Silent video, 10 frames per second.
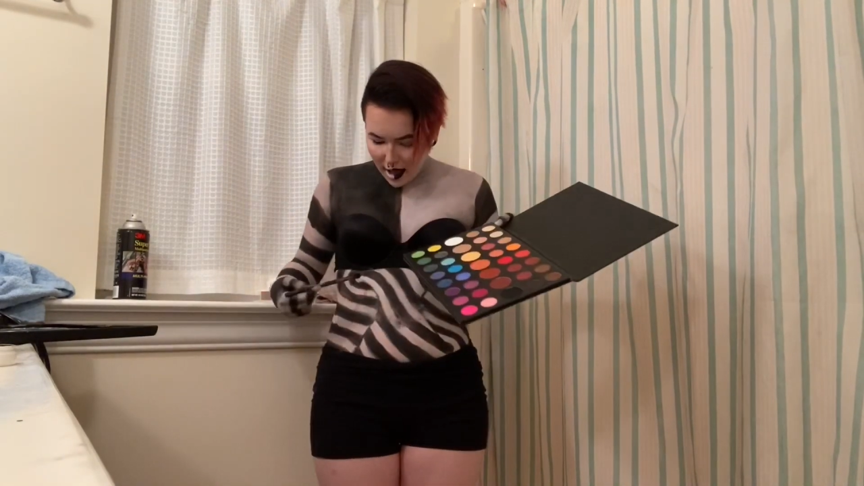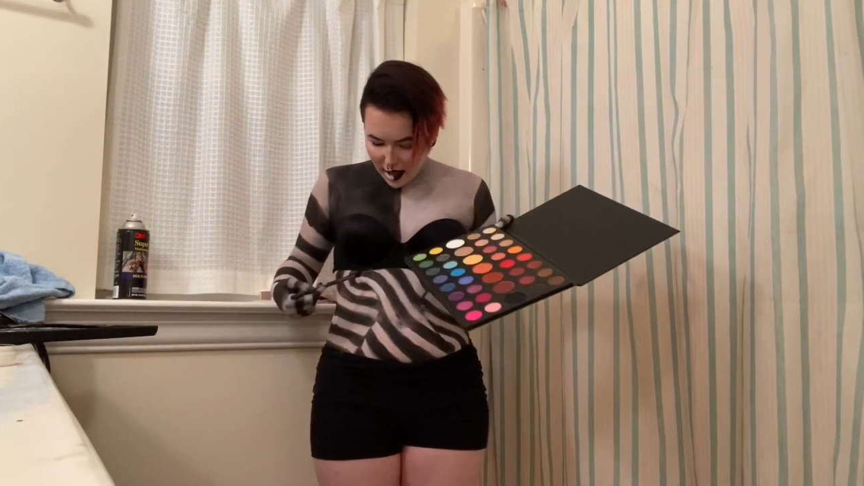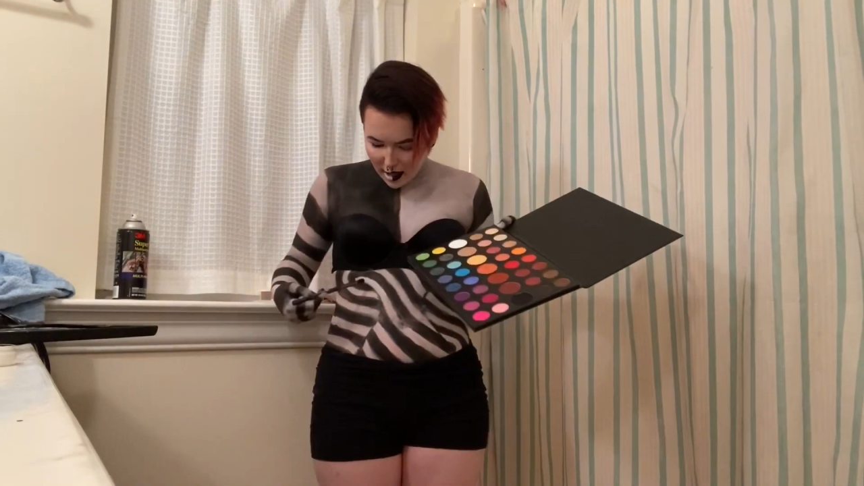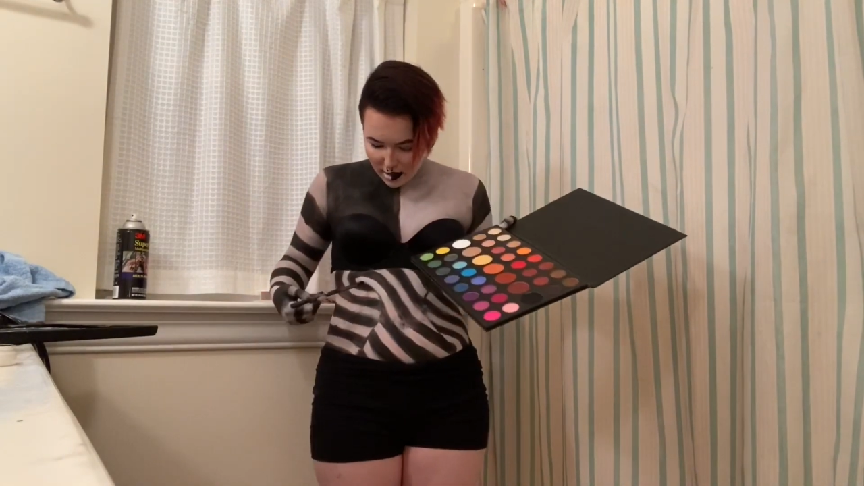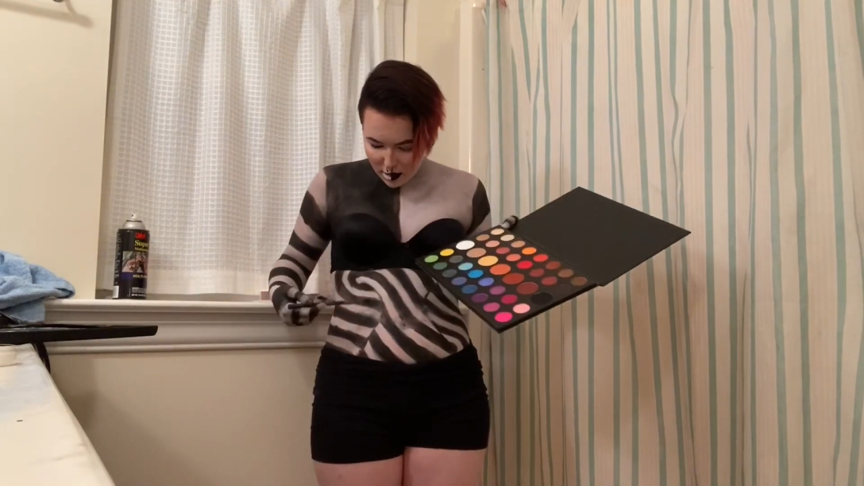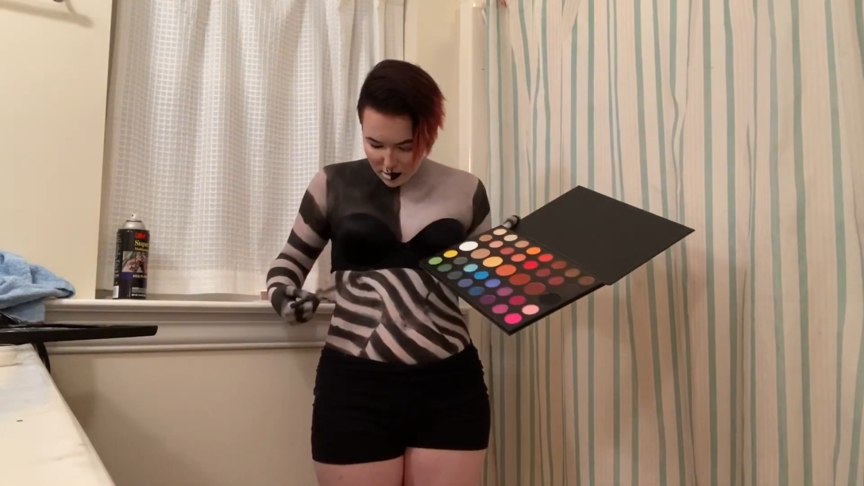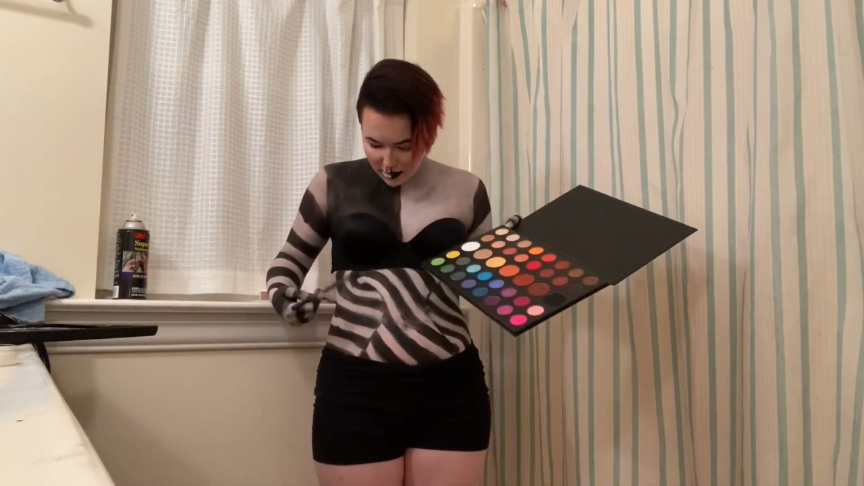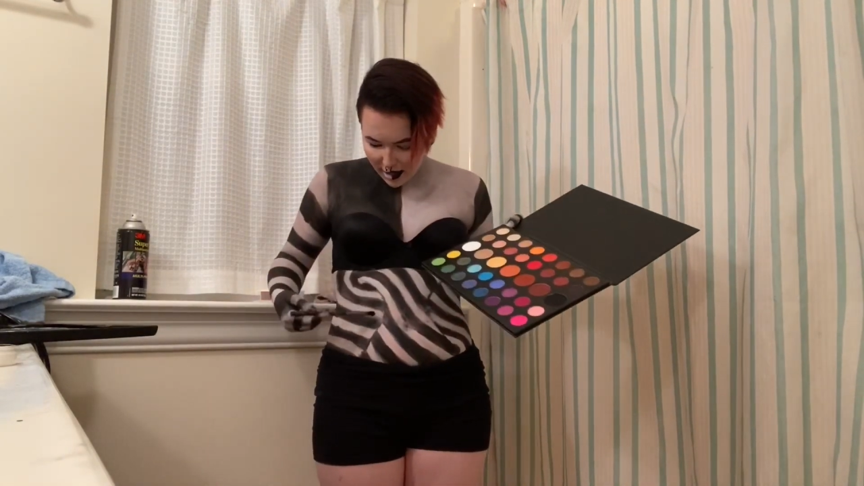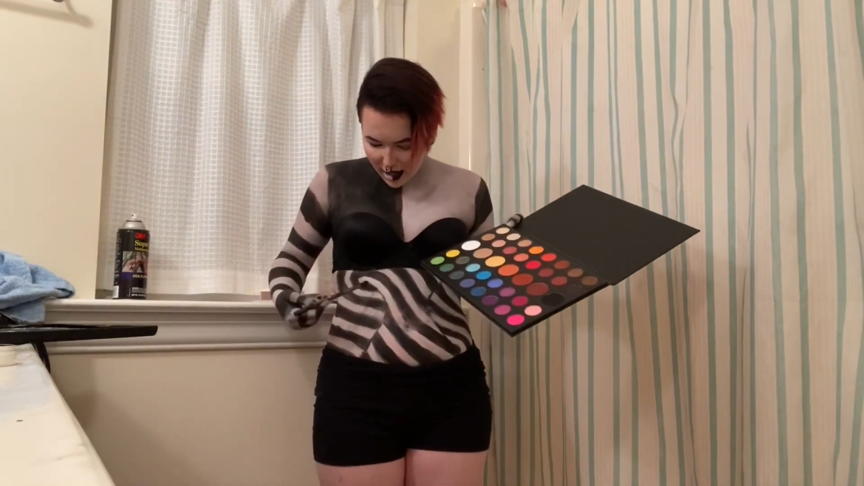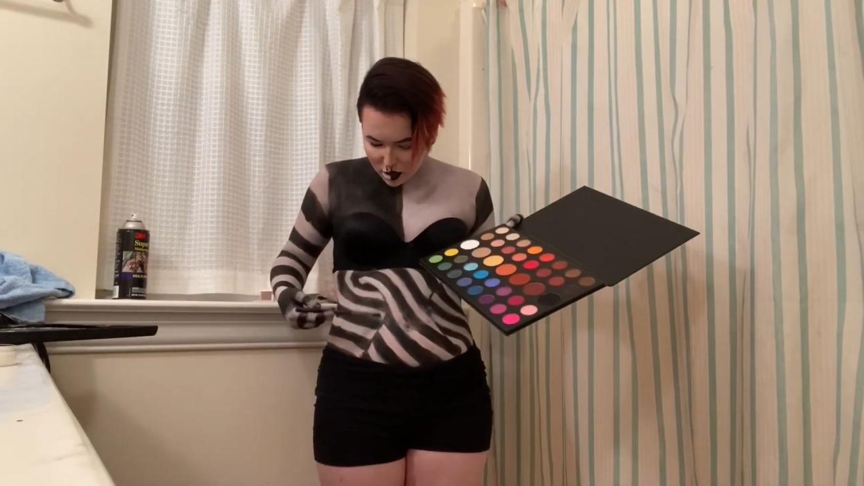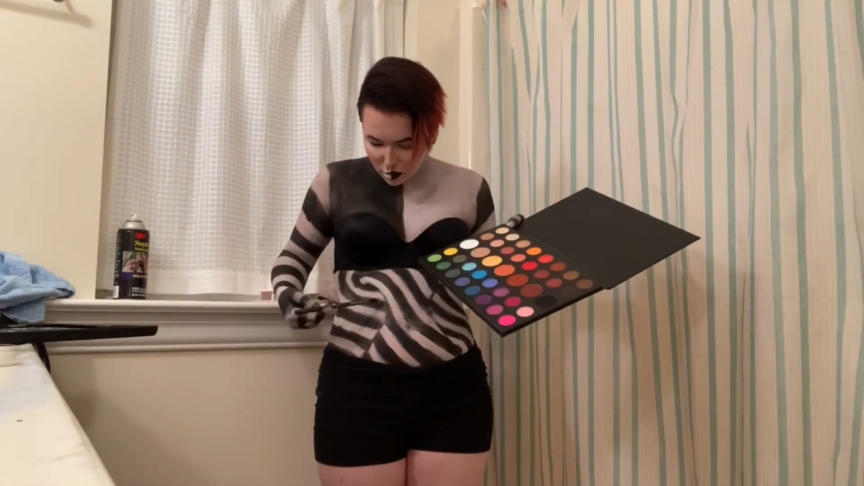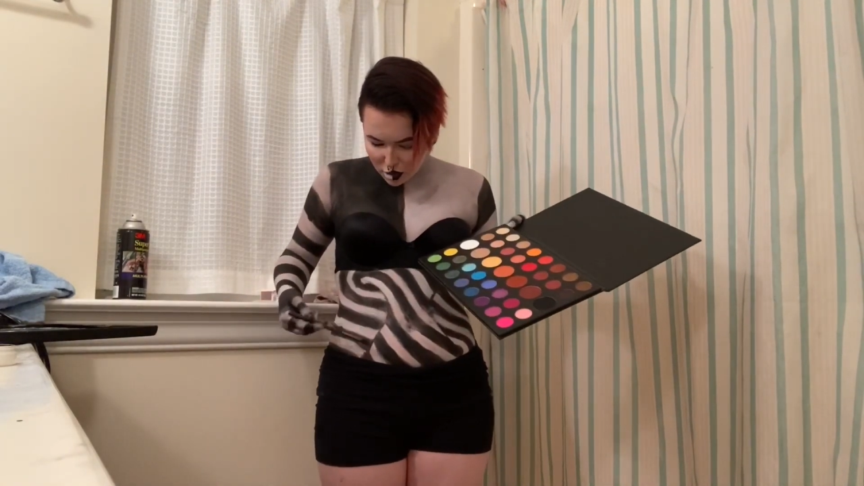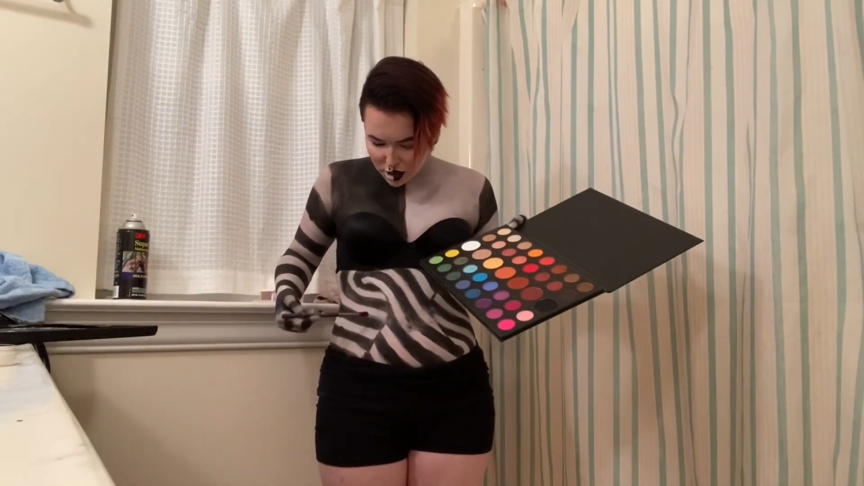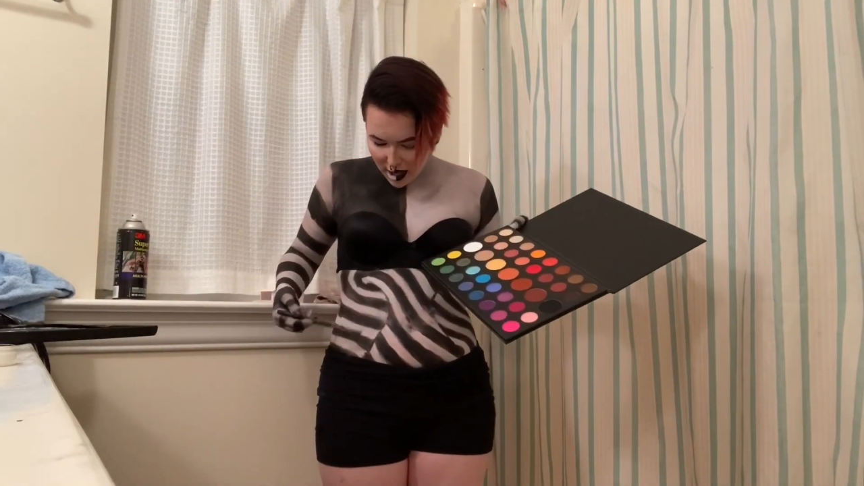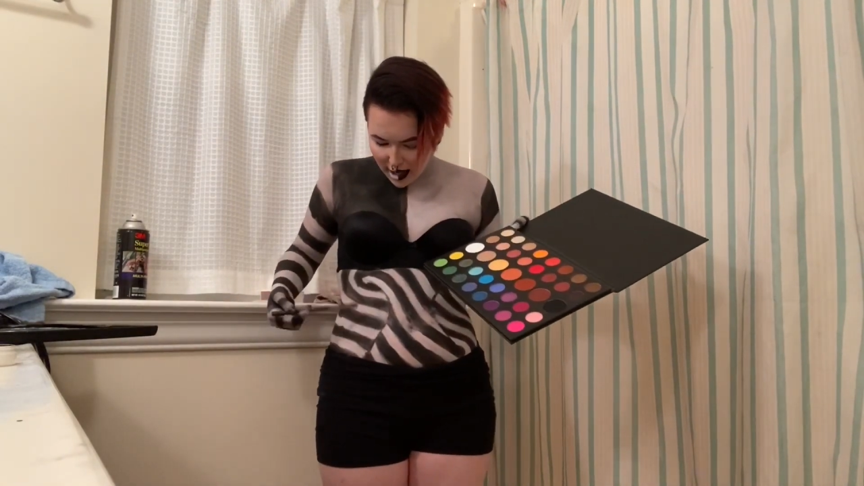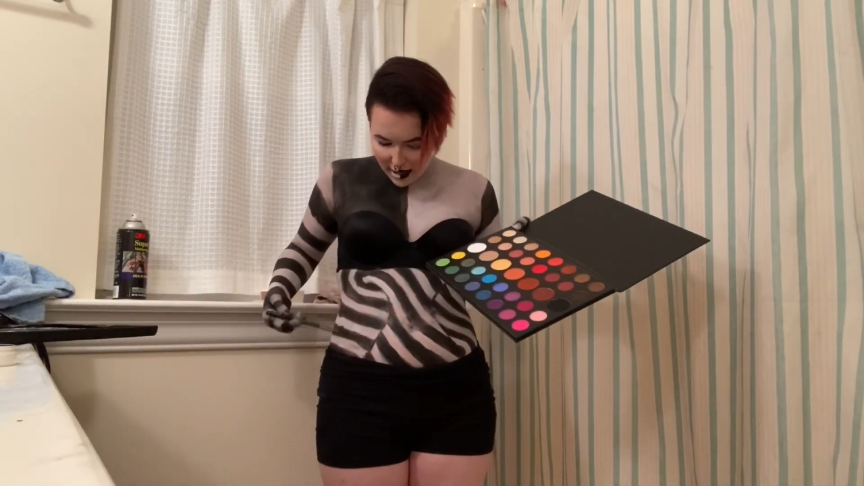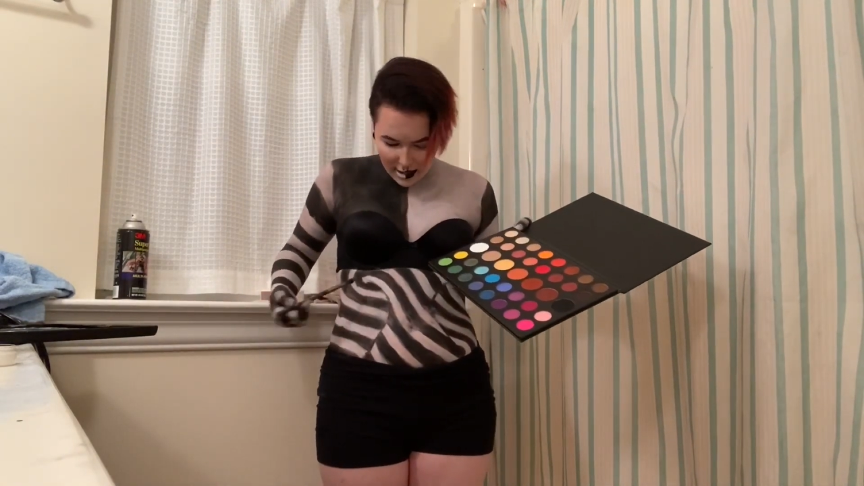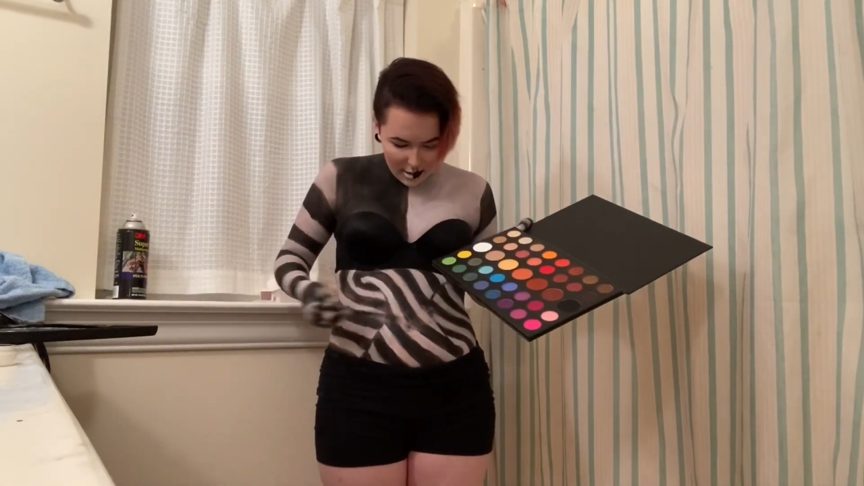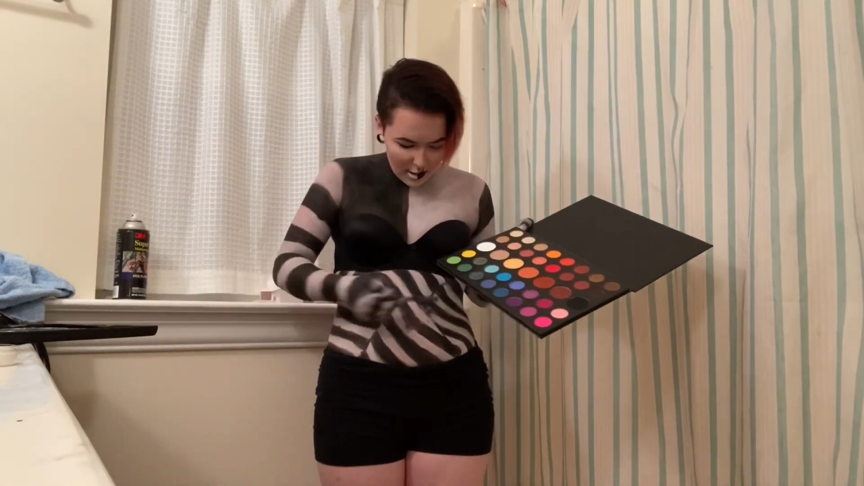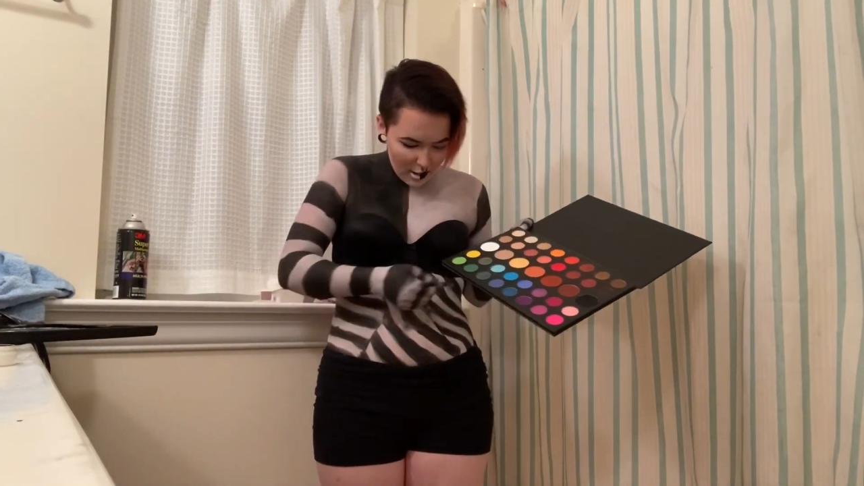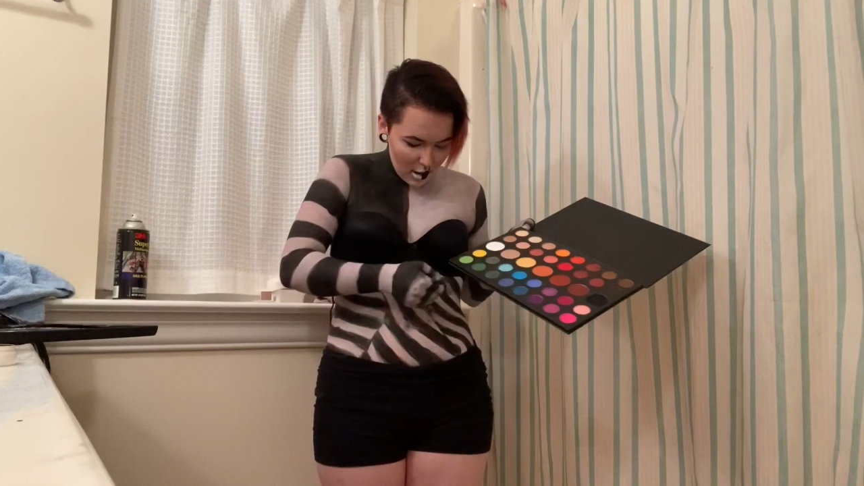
and using that to shade